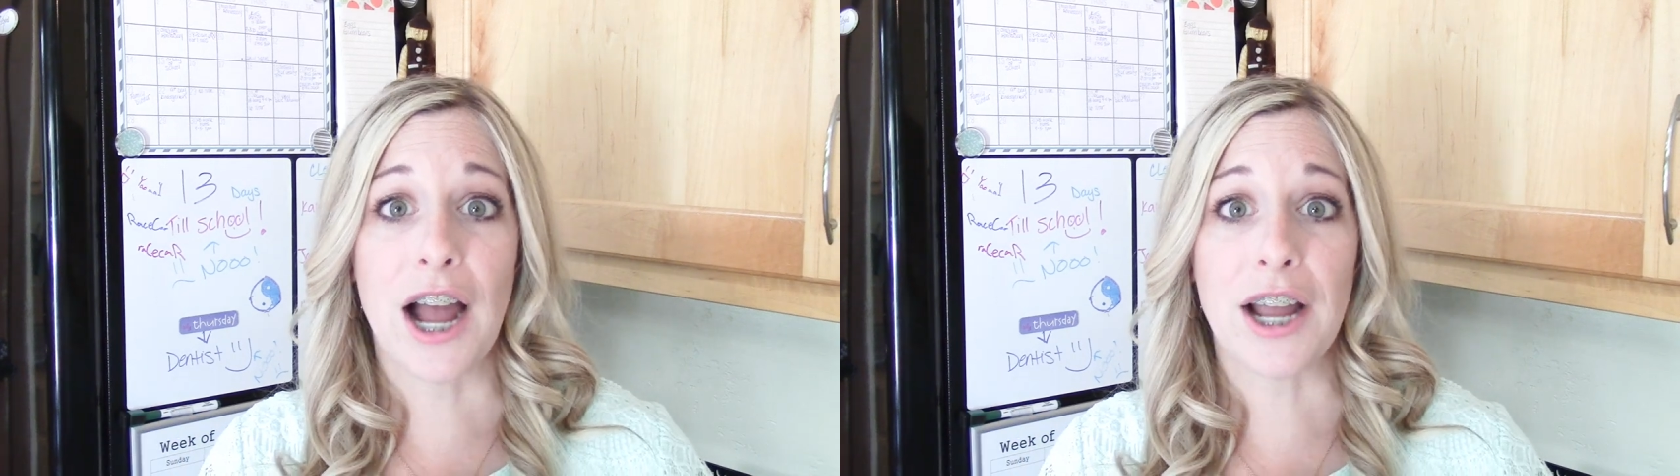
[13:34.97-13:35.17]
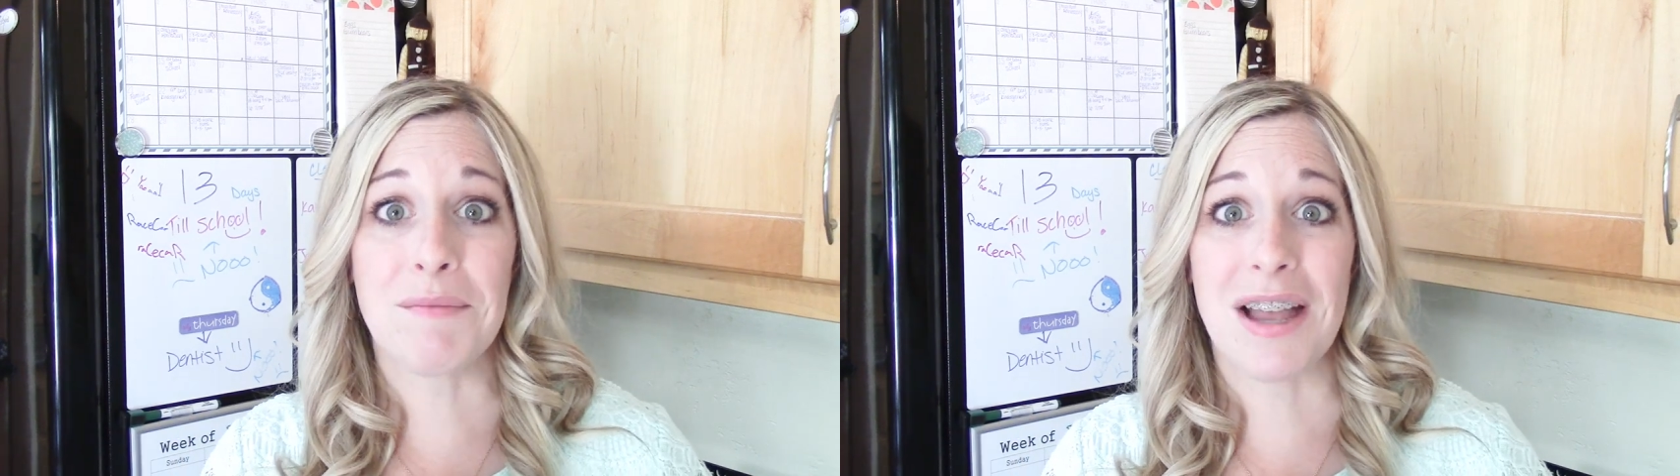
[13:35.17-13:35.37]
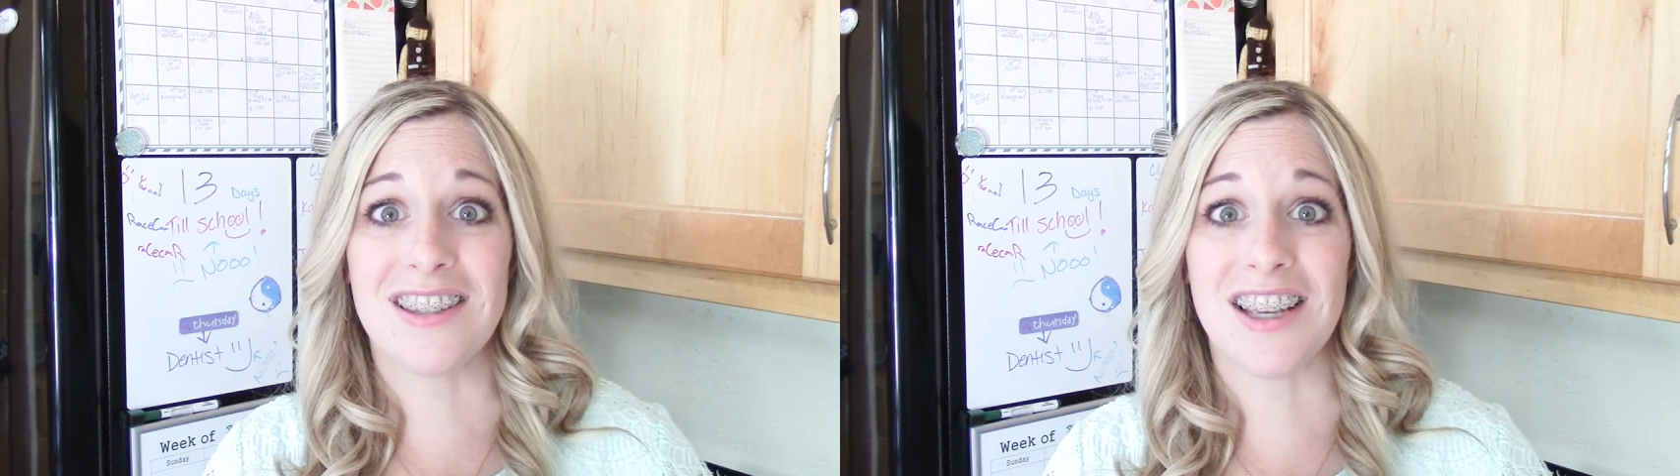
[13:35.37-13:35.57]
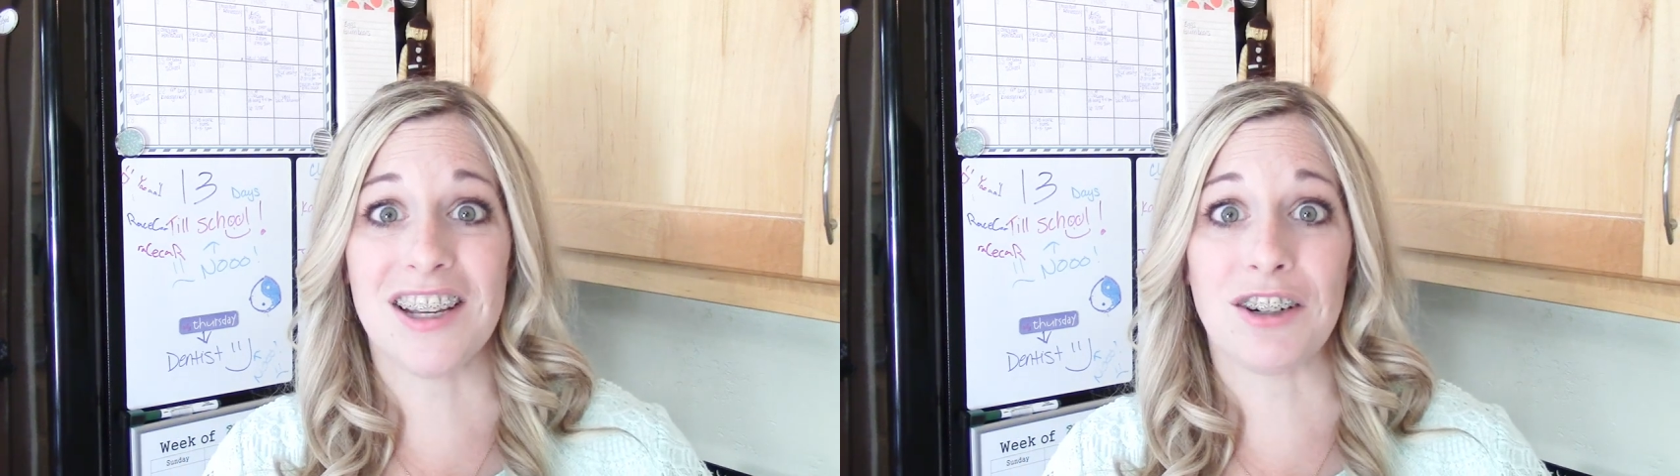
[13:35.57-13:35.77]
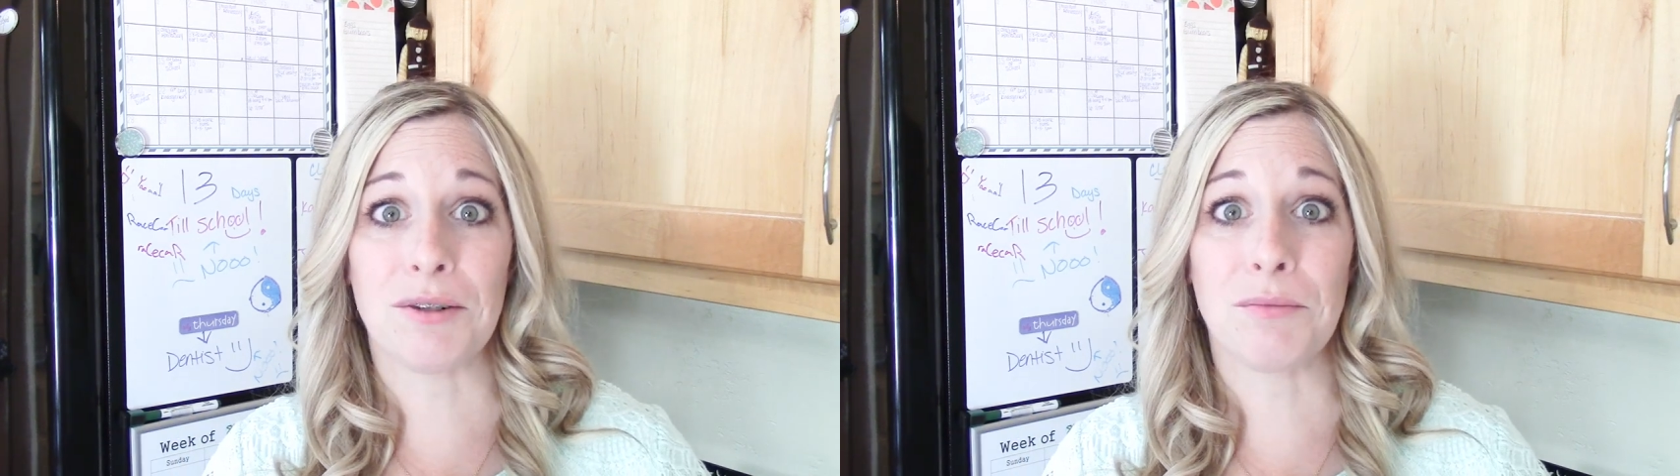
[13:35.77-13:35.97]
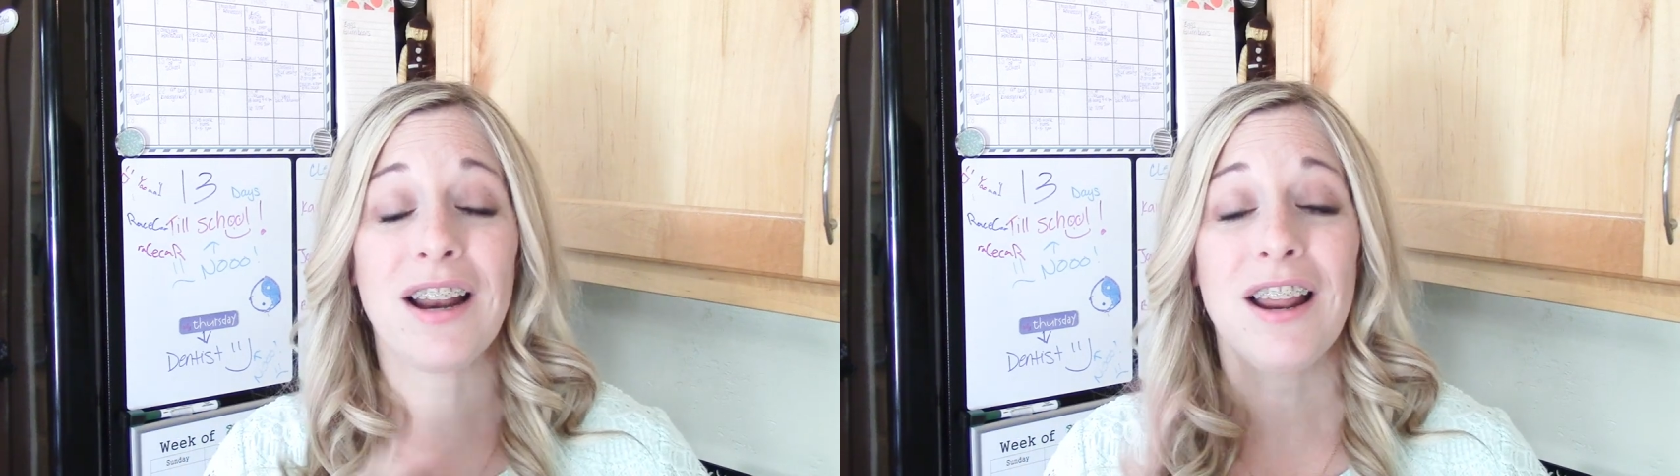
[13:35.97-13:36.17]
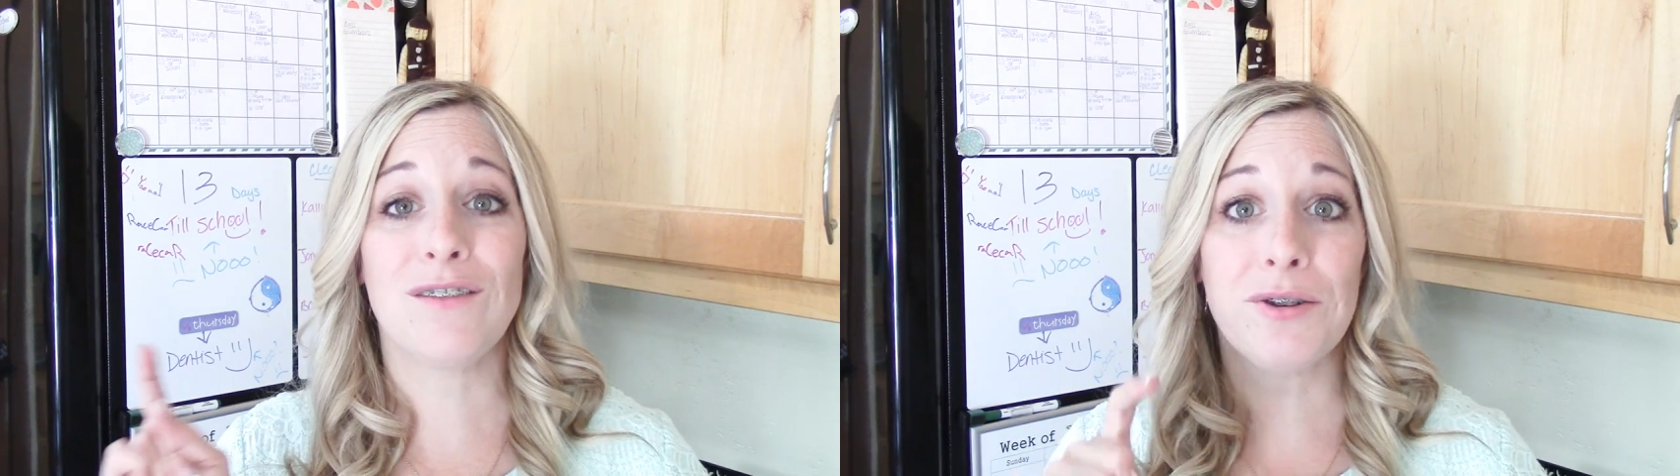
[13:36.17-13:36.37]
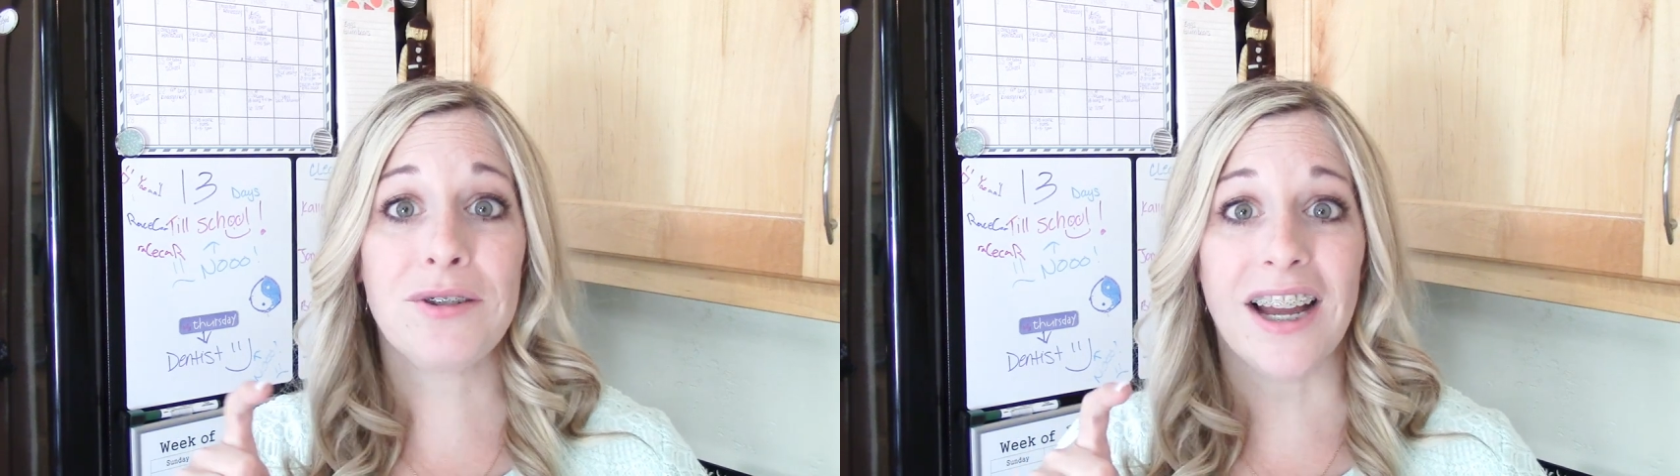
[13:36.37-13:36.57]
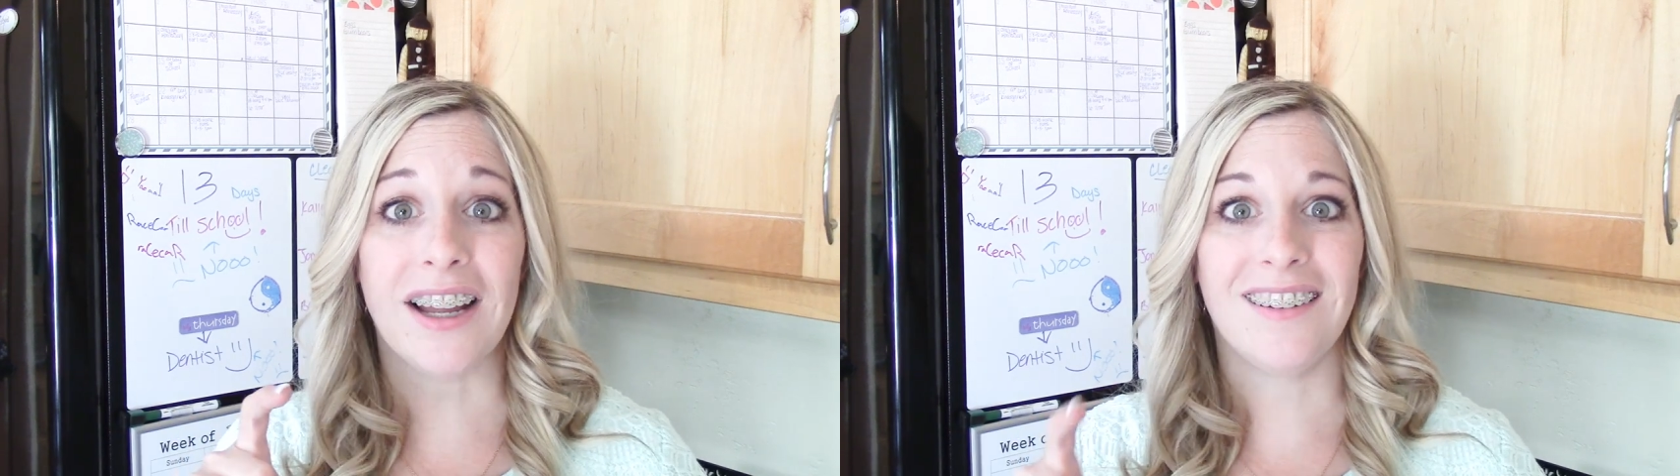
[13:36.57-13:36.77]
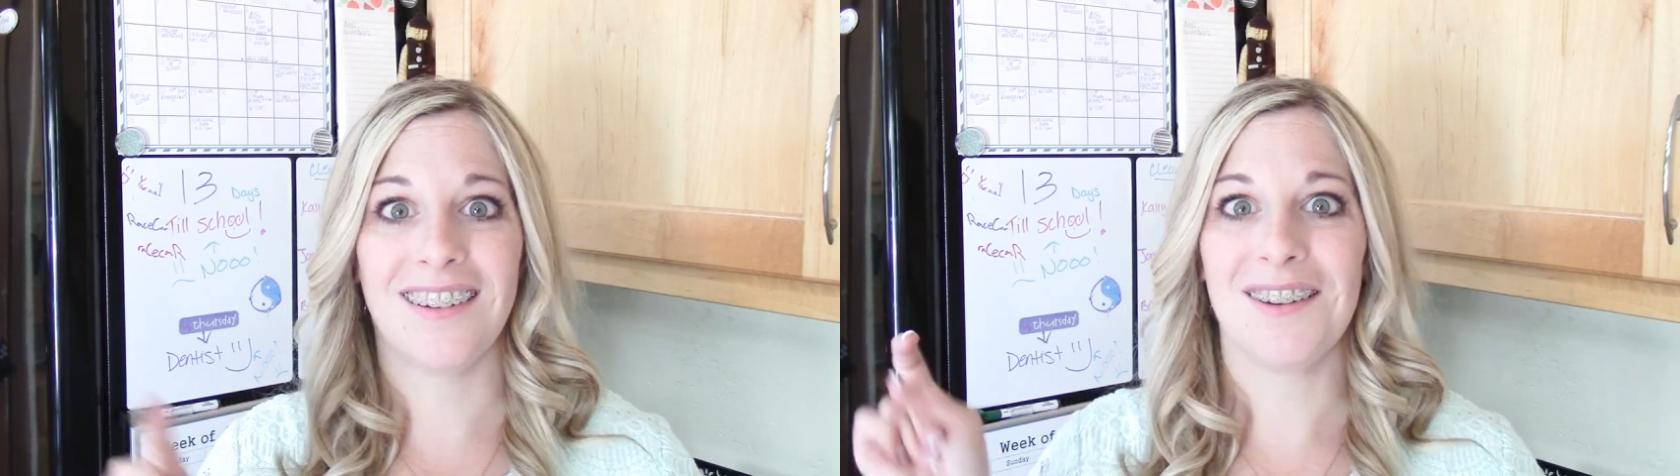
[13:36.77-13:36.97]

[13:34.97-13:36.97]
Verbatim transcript: a command center. What have you done?